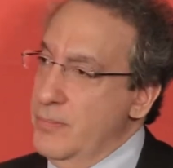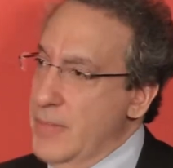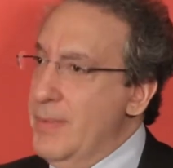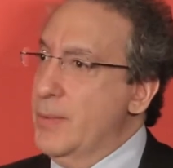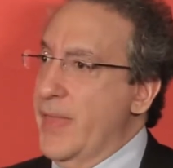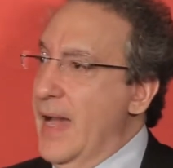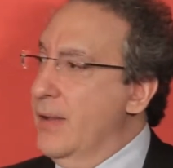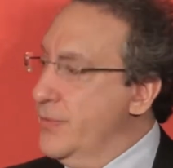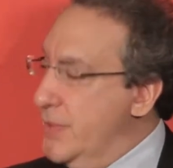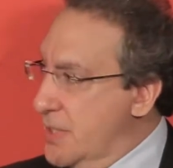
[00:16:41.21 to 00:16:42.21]
maybe
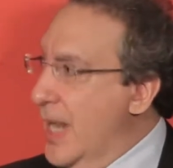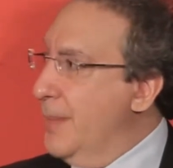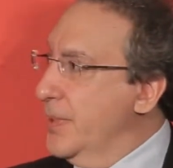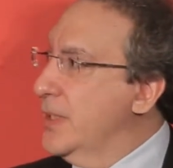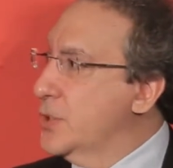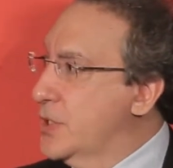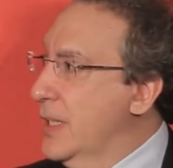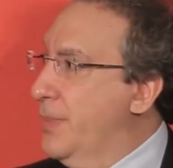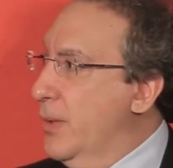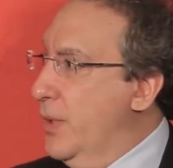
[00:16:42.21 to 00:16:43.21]
without the top
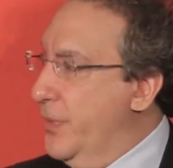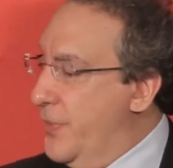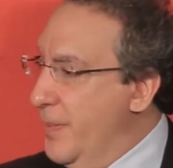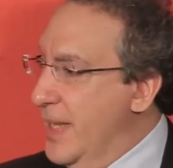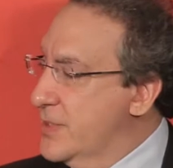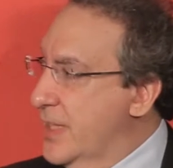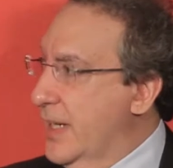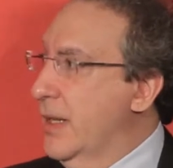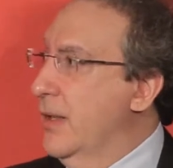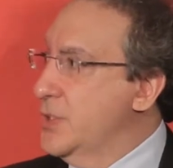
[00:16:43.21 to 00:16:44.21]
leadership, but with the base
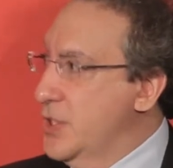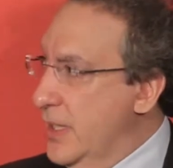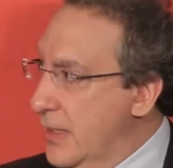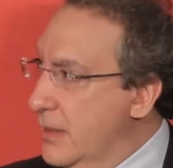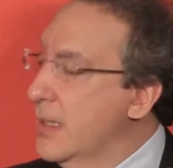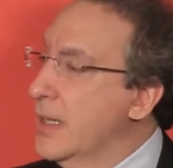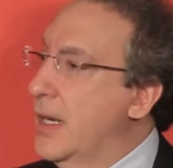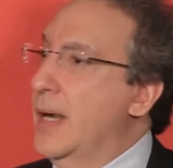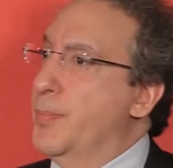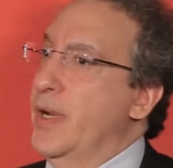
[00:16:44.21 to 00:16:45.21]
technology and
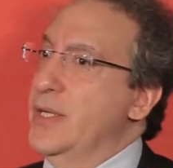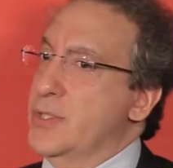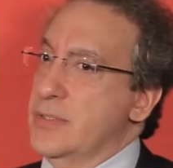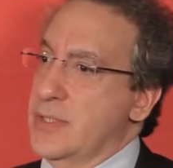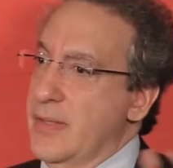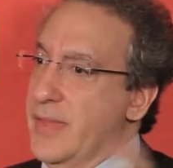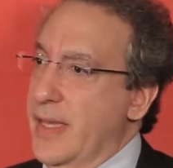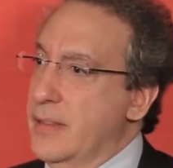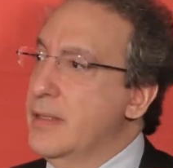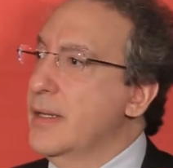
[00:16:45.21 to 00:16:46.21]
operations, can
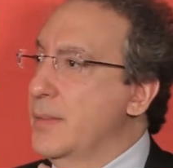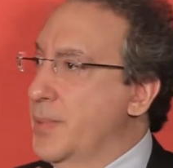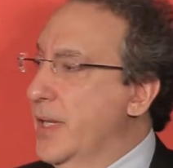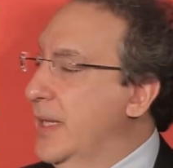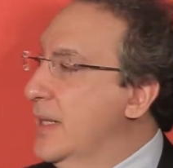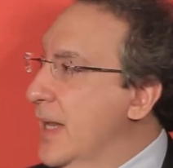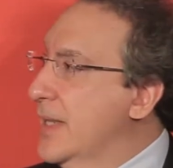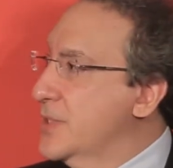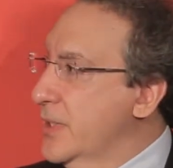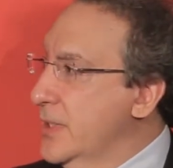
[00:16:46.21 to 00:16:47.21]
then plug in
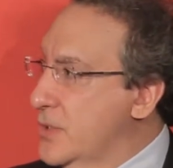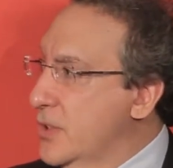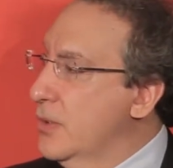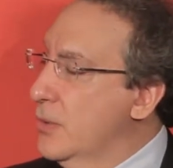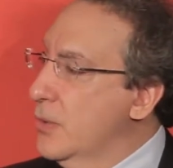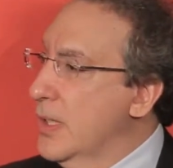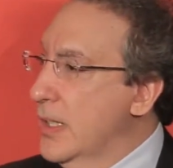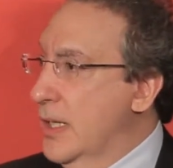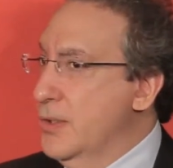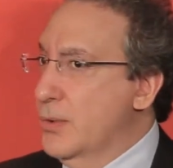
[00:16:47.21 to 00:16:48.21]
nicely to
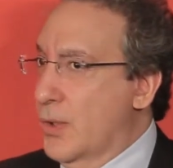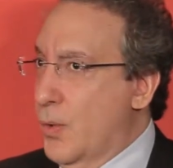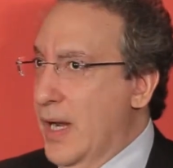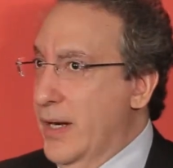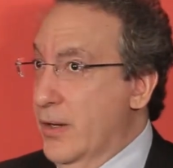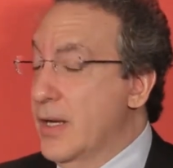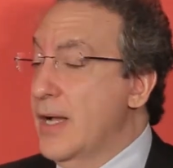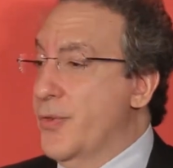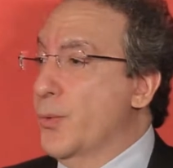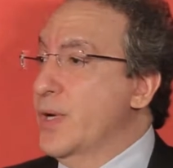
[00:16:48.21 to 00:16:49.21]
a new acquirer.
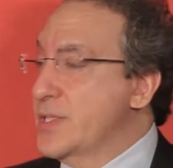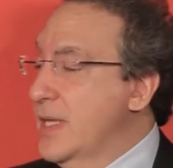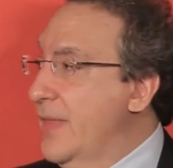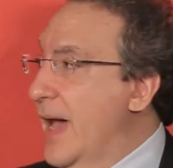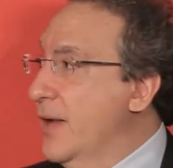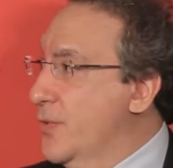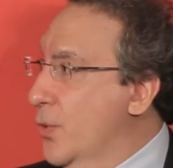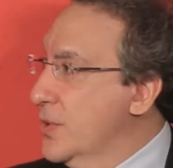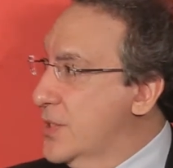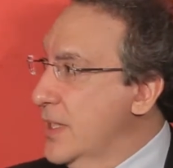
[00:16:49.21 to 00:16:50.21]
The risk in that, of
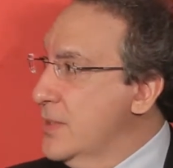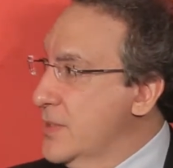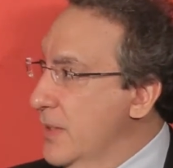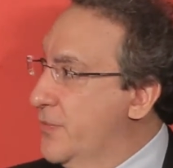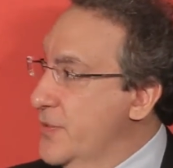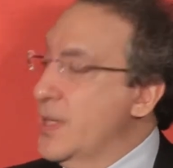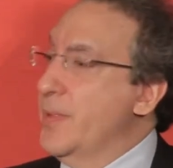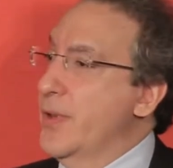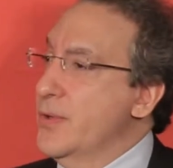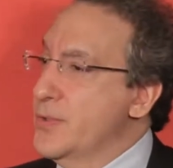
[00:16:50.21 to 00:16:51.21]
course, is if some
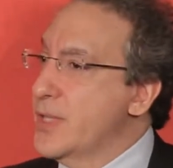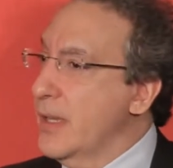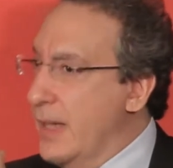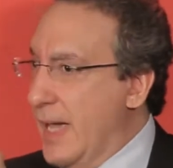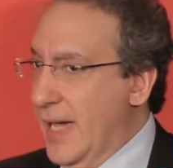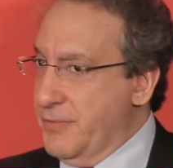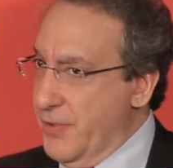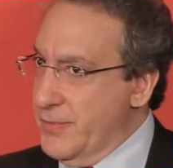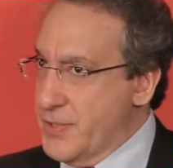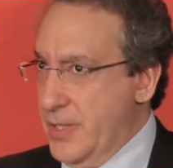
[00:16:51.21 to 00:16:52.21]
of those
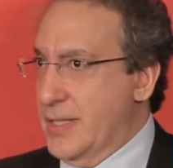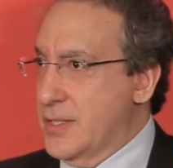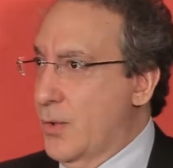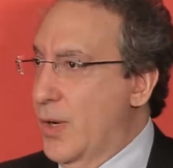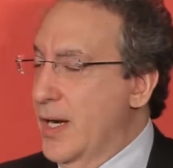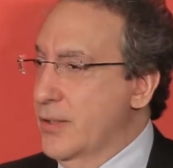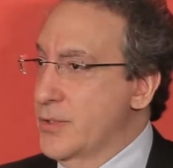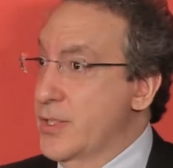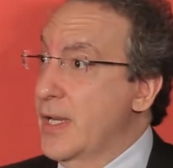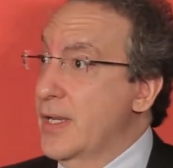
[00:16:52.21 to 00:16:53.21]
handful of select
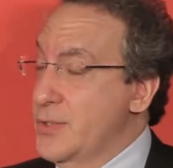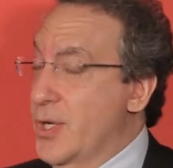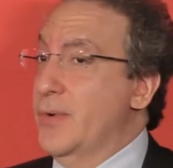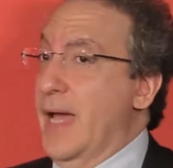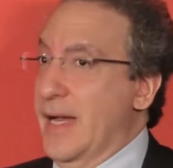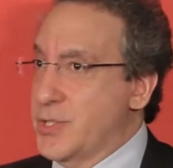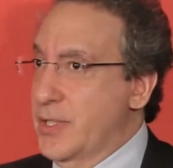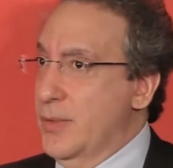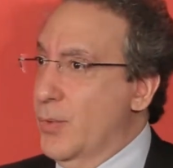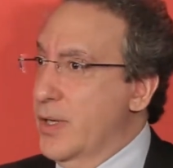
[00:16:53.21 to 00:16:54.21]
acquirers don't
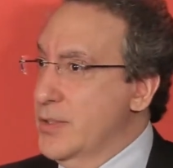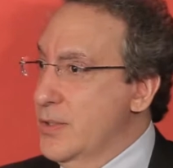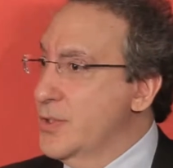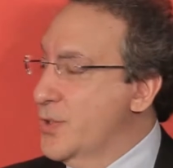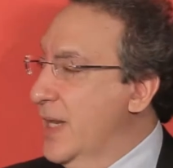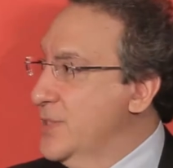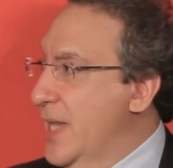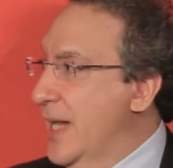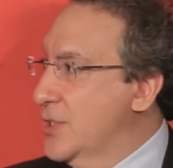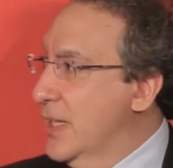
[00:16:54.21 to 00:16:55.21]
actually want to do the
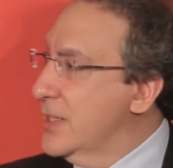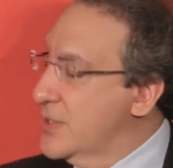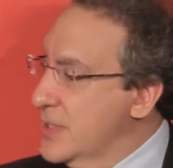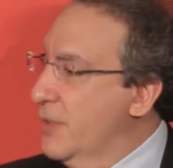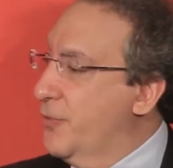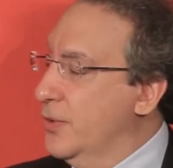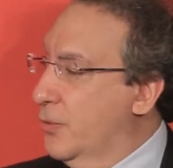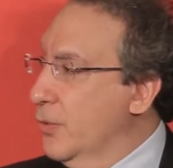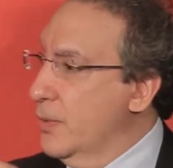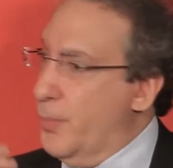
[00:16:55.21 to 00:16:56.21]
transaction, and it's a different
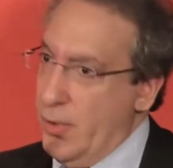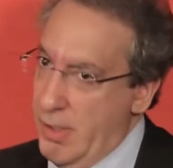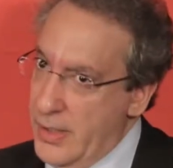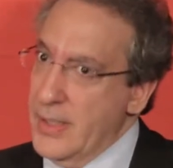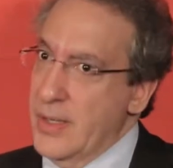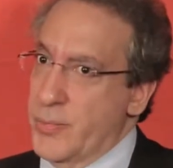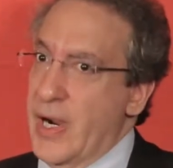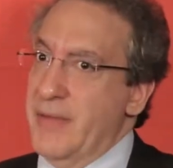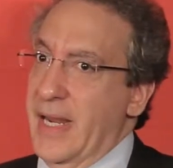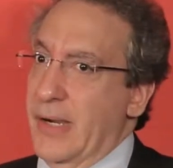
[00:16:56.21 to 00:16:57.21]
group or a
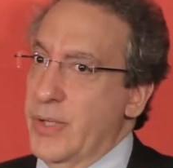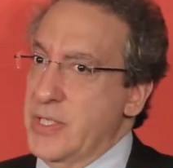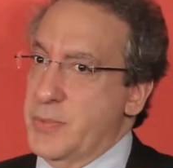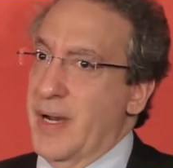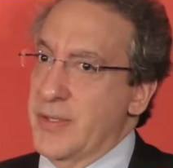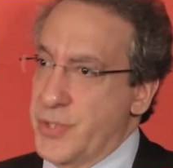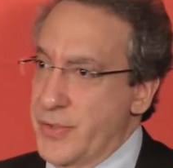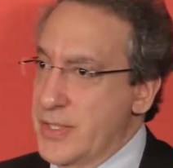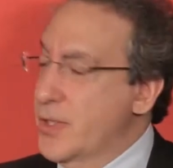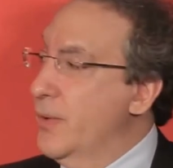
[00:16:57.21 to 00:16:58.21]
private equity sponsor
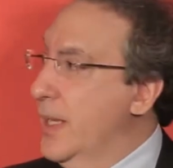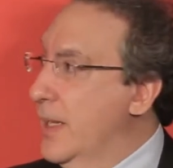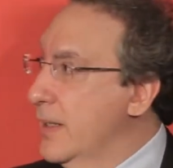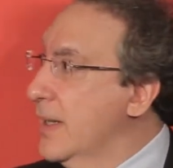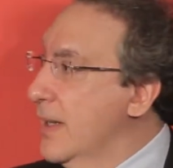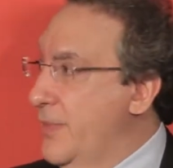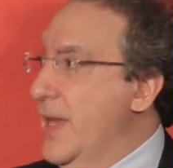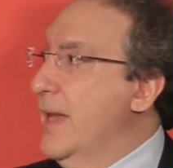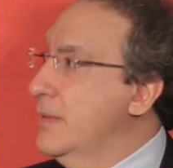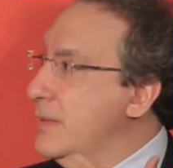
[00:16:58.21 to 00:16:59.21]
that's owning it,
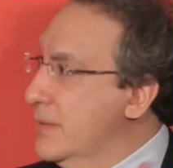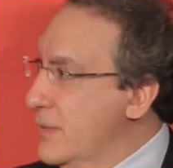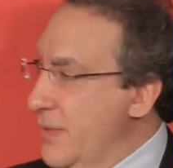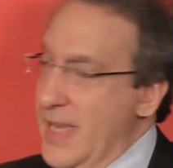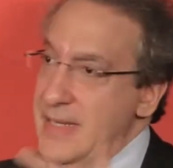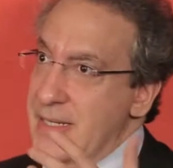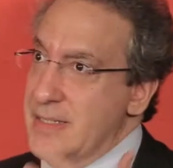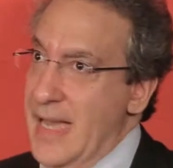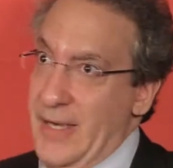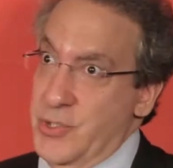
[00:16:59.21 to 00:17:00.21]
then they
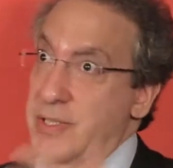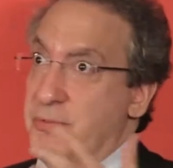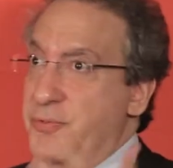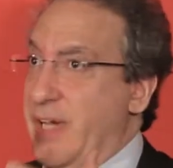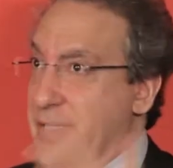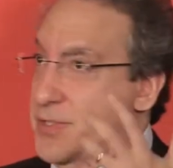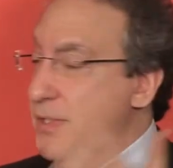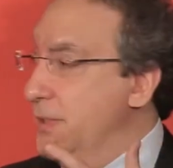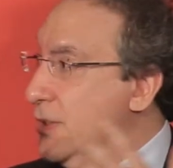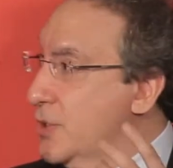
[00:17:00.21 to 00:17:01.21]
need to actually fix
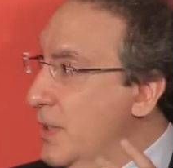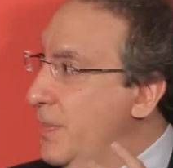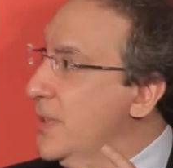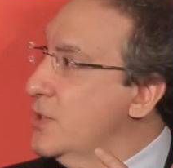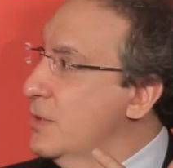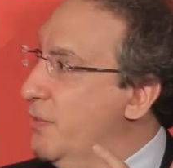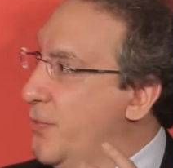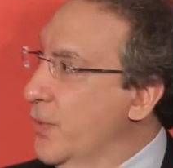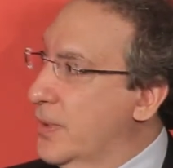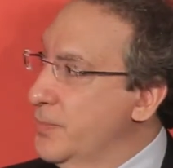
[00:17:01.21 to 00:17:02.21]
the leadership issue
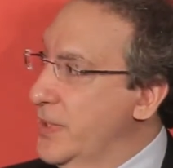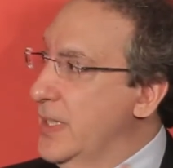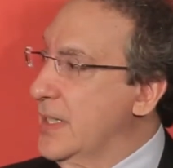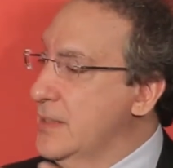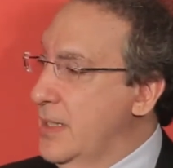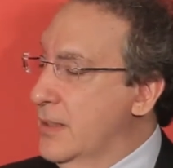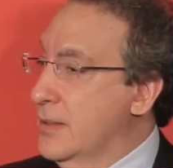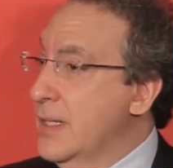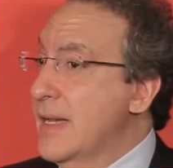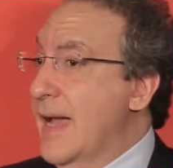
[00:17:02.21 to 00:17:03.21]
before completing a
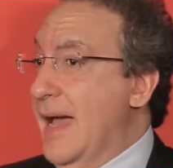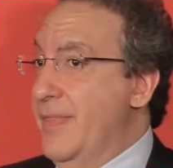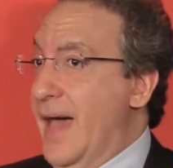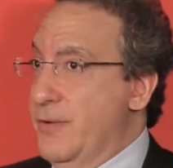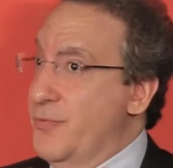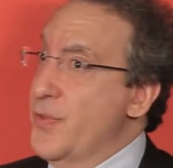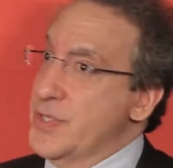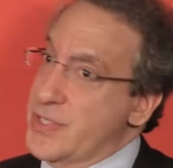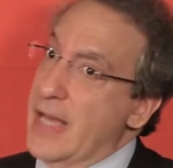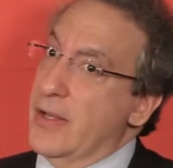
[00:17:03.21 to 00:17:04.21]
deal. And that, for the
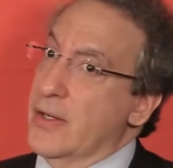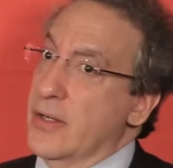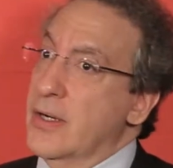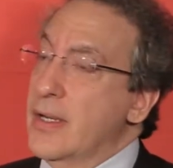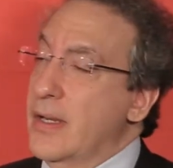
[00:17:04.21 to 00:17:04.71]
seller,